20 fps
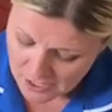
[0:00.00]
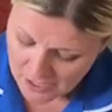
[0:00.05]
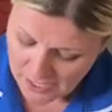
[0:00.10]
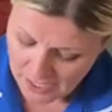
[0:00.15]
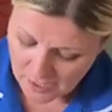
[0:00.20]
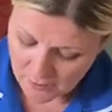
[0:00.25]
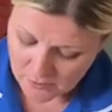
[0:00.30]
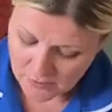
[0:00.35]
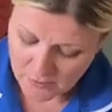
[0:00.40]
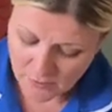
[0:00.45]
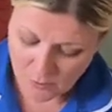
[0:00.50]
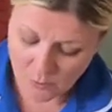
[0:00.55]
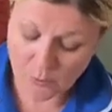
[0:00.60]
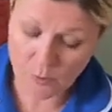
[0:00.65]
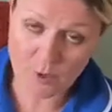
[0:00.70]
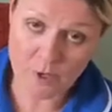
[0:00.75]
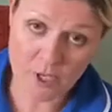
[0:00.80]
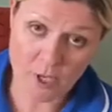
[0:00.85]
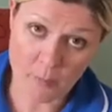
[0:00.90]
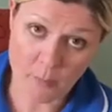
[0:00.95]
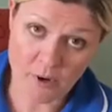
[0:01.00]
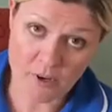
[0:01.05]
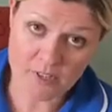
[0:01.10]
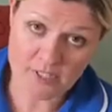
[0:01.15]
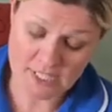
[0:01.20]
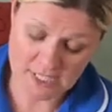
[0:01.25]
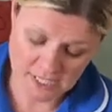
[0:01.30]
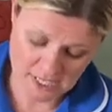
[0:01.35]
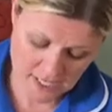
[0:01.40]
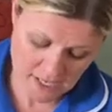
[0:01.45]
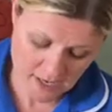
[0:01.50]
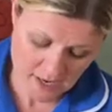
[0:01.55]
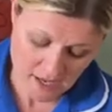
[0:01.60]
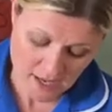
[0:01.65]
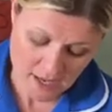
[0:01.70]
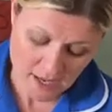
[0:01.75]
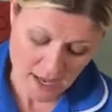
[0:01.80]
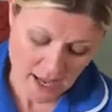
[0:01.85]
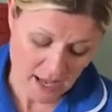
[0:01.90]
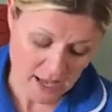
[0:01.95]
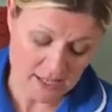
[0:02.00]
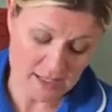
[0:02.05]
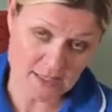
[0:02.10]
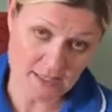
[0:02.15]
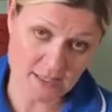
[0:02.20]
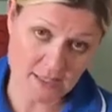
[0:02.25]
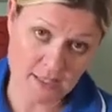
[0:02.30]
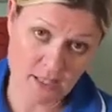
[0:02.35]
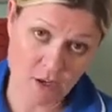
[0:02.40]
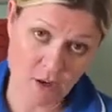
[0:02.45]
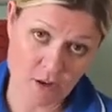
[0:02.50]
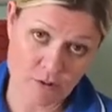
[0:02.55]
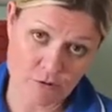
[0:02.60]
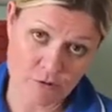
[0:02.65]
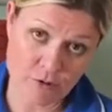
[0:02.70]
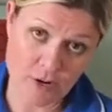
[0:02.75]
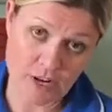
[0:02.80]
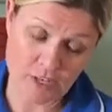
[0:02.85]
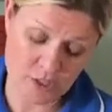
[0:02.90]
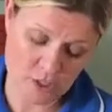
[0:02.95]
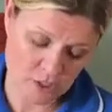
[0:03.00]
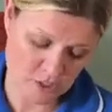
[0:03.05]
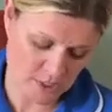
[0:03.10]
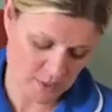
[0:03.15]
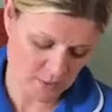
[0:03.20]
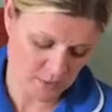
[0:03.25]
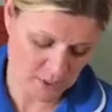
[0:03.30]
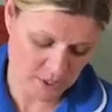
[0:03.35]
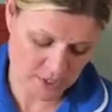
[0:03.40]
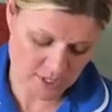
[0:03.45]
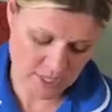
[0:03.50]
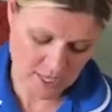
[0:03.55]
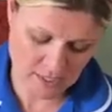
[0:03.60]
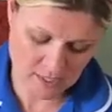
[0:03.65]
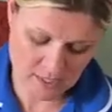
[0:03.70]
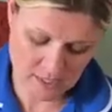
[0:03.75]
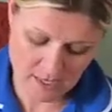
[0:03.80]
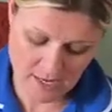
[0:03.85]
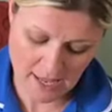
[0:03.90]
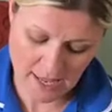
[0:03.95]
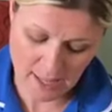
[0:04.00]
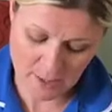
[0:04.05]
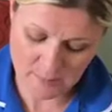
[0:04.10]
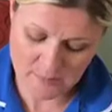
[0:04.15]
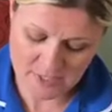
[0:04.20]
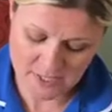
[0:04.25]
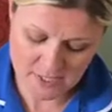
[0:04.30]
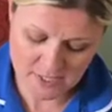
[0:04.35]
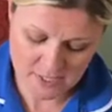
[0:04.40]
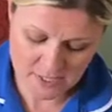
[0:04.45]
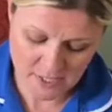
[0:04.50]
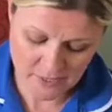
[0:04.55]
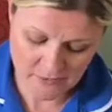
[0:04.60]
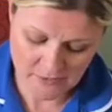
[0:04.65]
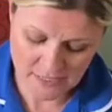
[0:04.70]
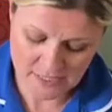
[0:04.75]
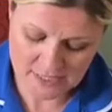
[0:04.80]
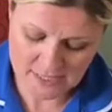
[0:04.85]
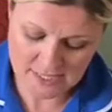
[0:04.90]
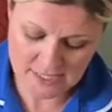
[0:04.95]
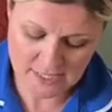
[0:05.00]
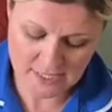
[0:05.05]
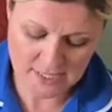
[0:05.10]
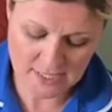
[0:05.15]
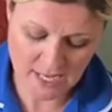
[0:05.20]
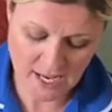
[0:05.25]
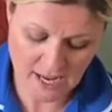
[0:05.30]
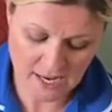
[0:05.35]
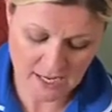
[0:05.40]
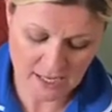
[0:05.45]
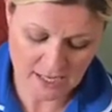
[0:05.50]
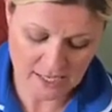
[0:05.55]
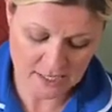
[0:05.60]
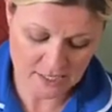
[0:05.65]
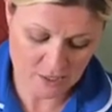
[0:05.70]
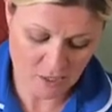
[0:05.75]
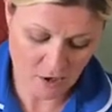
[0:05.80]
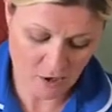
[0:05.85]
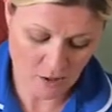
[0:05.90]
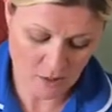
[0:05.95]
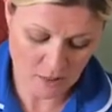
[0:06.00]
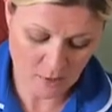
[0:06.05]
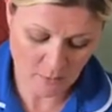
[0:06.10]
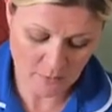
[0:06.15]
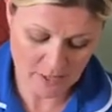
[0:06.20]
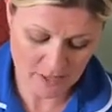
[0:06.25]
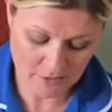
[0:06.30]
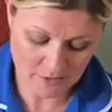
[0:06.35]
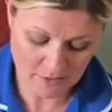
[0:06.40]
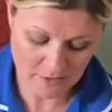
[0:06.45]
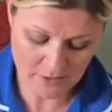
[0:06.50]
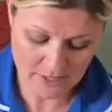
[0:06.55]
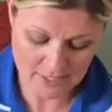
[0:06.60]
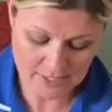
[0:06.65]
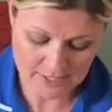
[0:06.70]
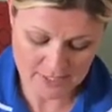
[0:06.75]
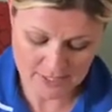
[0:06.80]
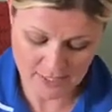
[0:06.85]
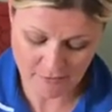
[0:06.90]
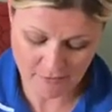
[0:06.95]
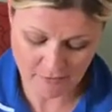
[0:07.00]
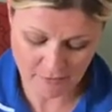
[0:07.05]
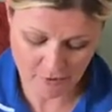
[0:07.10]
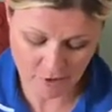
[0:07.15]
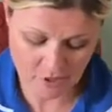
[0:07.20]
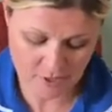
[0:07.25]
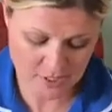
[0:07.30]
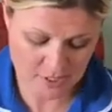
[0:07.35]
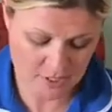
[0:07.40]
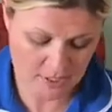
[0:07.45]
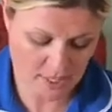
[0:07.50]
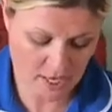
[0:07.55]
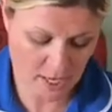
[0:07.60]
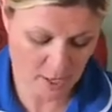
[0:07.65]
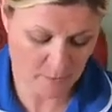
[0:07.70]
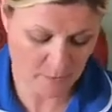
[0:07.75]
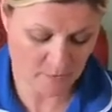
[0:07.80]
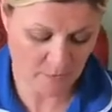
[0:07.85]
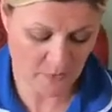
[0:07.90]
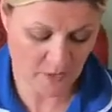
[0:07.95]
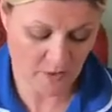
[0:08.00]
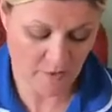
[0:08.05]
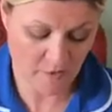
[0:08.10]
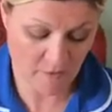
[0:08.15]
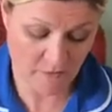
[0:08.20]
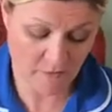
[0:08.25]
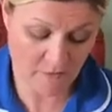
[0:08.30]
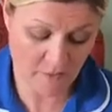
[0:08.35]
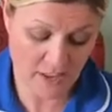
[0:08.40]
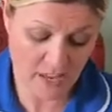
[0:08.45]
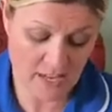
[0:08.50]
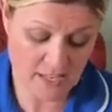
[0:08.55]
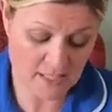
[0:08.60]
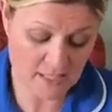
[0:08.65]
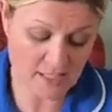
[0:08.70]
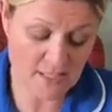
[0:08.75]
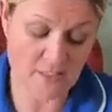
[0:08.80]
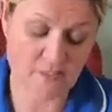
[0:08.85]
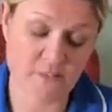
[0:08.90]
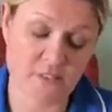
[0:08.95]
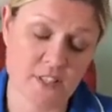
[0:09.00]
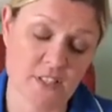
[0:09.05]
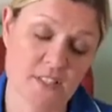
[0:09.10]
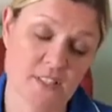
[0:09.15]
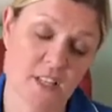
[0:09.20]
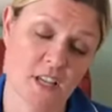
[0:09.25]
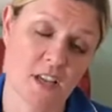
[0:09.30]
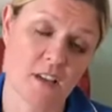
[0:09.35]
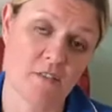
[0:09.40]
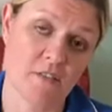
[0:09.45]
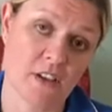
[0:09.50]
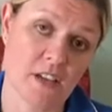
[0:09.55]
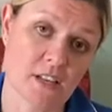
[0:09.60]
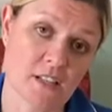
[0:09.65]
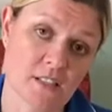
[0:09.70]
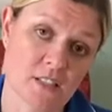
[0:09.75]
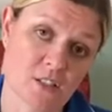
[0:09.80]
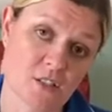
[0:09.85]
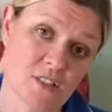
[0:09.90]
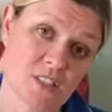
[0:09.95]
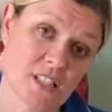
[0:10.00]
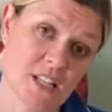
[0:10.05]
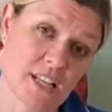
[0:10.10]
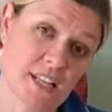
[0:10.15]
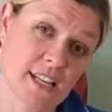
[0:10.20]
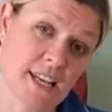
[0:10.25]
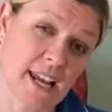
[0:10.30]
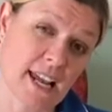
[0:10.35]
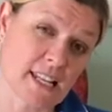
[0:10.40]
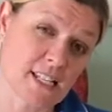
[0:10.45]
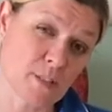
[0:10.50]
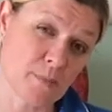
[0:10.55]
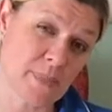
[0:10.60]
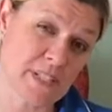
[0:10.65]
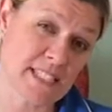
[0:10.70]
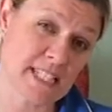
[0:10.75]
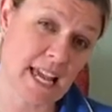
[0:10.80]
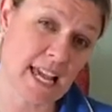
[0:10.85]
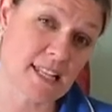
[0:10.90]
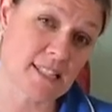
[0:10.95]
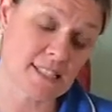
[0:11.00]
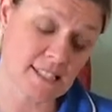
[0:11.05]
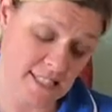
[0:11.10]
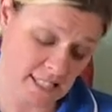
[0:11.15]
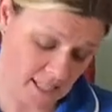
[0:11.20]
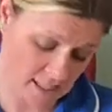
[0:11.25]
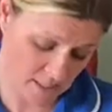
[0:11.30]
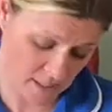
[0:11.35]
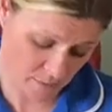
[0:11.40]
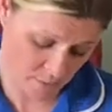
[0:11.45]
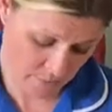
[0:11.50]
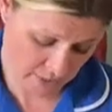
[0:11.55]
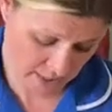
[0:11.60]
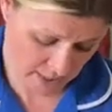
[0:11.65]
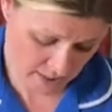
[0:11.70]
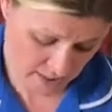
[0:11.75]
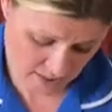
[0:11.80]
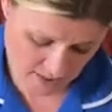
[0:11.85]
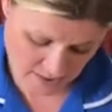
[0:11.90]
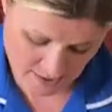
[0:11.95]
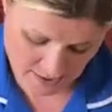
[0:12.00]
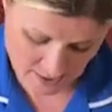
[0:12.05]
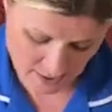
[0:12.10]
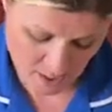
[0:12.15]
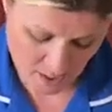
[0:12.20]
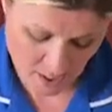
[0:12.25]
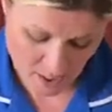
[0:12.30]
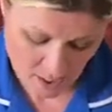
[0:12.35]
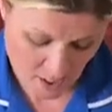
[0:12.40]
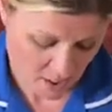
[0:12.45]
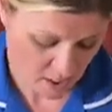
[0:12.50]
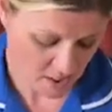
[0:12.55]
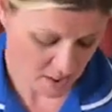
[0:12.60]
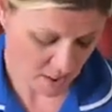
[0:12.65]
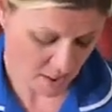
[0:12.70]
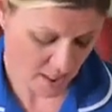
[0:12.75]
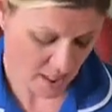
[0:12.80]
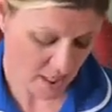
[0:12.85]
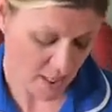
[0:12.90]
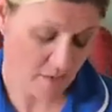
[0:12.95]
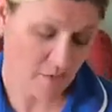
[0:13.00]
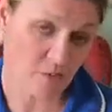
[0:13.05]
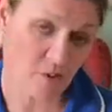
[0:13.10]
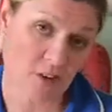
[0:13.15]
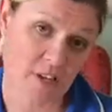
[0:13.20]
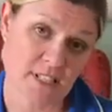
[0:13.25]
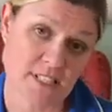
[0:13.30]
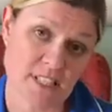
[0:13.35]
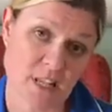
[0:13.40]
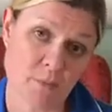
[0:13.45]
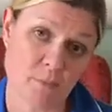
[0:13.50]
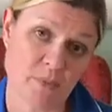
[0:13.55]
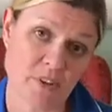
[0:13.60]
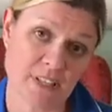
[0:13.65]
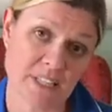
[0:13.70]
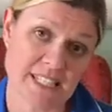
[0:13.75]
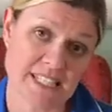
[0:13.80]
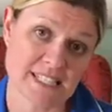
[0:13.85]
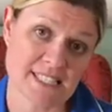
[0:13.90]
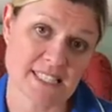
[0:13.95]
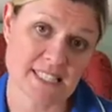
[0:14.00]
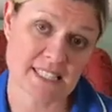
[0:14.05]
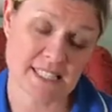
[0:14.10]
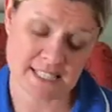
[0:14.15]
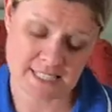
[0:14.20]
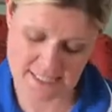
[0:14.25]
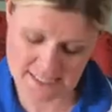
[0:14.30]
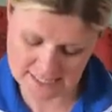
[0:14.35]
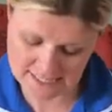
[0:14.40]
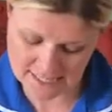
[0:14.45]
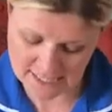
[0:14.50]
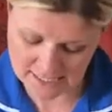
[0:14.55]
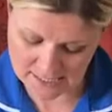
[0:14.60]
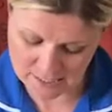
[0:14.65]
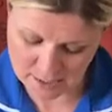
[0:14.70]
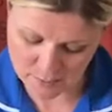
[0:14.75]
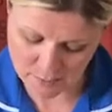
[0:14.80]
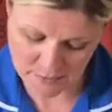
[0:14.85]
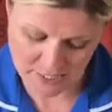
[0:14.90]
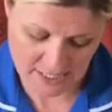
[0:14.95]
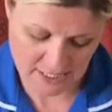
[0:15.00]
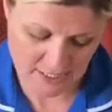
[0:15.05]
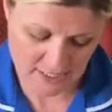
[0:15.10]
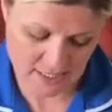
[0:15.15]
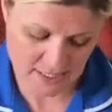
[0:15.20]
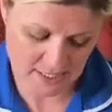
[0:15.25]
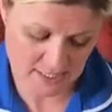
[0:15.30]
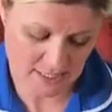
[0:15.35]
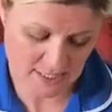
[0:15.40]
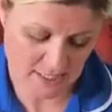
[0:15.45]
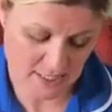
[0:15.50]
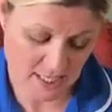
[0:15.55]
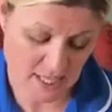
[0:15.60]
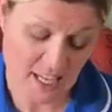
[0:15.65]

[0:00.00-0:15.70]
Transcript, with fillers: Now your body has the contractions which then helps the cervix to dilate all the way through these different um, phases of the cervix until you get to be 10 centimetres. So here, for example, is 6 centimetres.